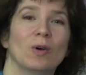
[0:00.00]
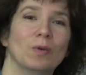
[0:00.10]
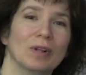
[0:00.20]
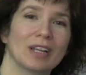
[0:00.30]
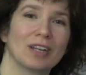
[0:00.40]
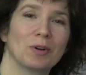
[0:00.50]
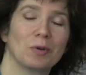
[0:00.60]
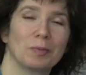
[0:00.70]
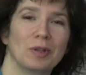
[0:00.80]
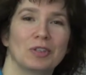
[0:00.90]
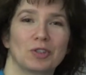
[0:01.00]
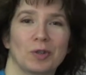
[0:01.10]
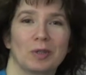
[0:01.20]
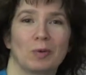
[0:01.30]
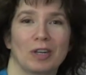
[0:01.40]
Well, I hope you
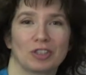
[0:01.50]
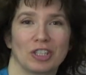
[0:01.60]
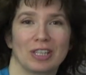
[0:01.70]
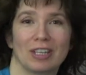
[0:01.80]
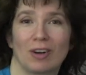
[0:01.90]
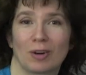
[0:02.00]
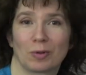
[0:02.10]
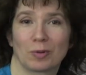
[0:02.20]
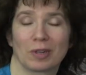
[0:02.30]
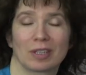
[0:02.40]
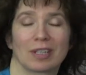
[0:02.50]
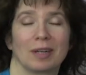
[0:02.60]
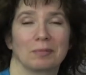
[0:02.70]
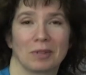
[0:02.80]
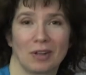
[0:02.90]
enjoyed watching the artwork
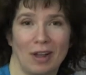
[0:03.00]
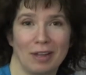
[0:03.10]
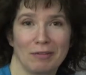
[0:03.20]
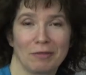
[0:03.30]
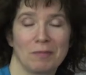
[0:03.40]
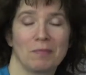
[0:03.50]
come to life.